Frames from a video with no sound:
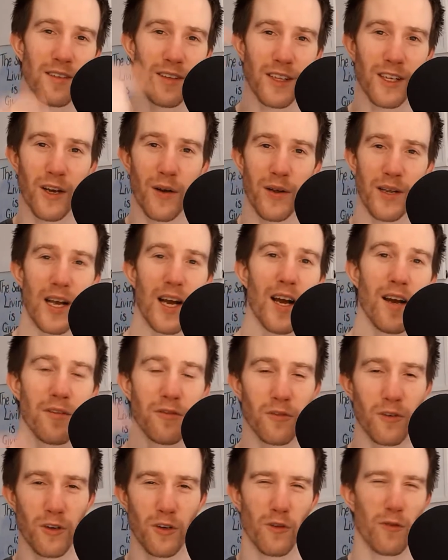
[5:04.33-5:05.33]
going
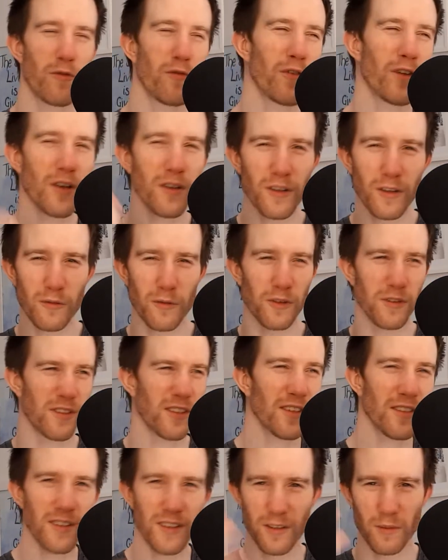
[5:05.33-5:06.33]
after it, you feel this
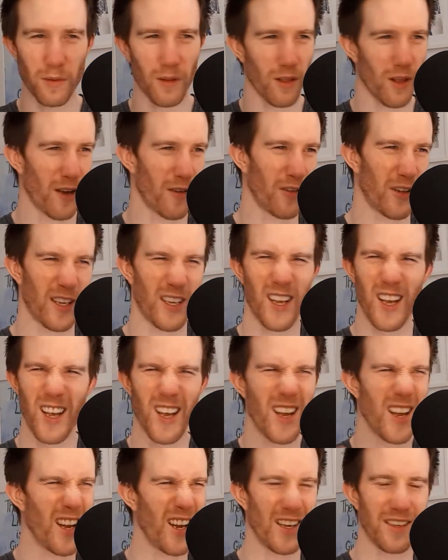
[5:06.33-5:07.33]
resistance with life, like,
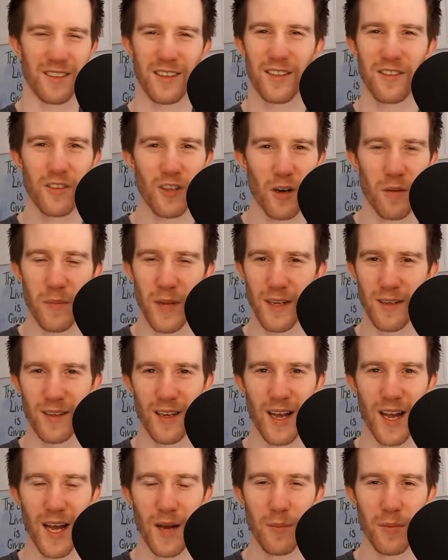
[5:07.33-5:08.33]
is this not meant to
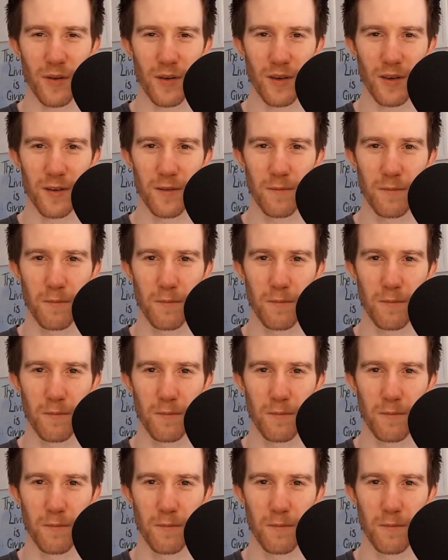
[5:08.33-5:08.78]
happen?